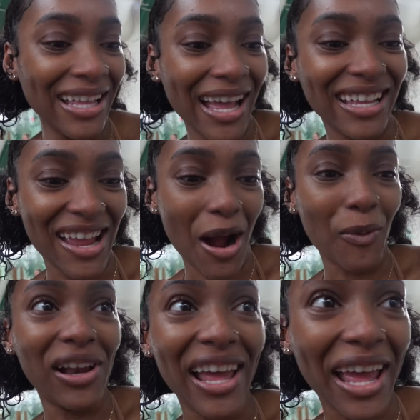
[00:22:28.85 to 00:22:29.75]
Yeah, I
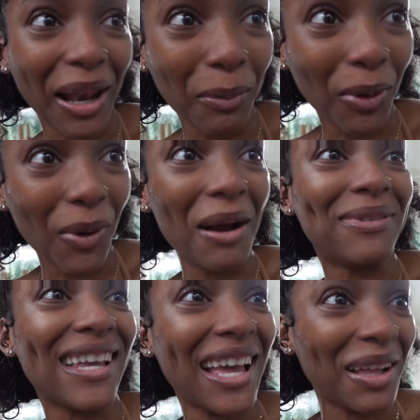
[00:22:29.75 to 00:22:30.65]
want your elbow. What's
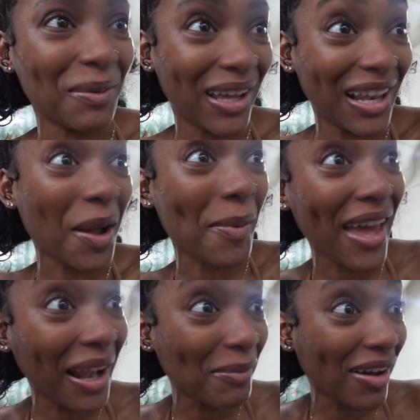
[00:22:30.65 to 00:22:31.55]
your elbow? You look at my
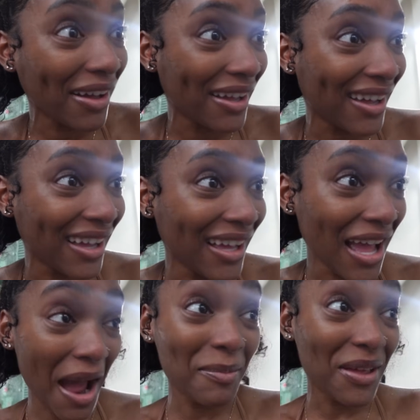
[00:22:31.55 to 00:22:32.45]
elbow?
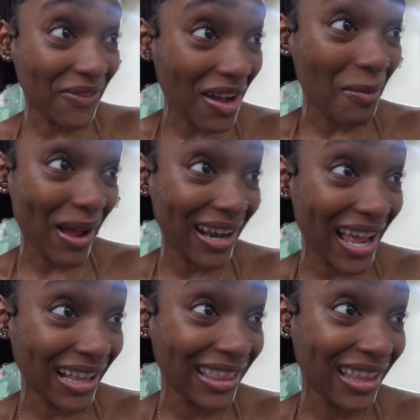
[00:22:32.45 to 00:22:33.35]
I mean, look at my
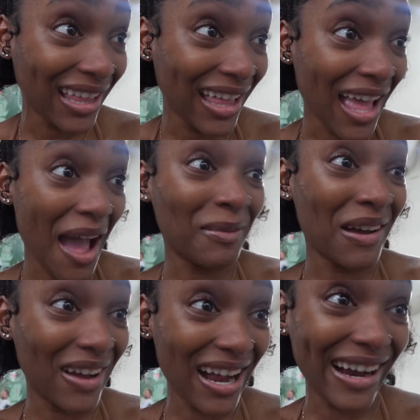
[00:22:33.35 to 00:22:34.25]
elbow. I mean,
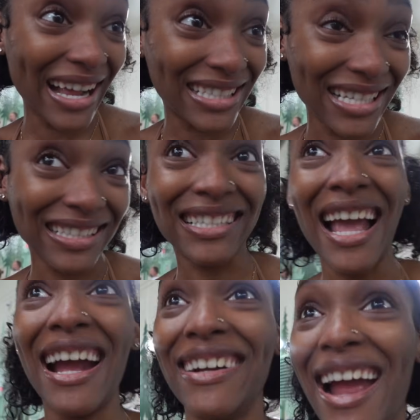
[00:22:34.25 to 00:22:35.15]
I'm arthritis.
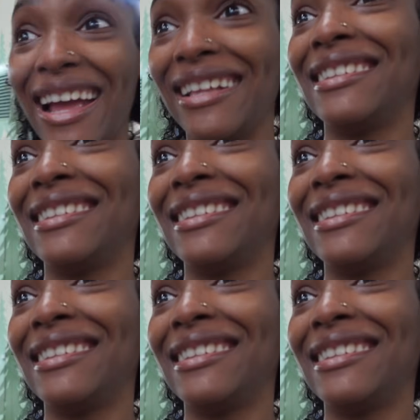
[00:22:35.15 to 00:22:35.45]
Yeah, right.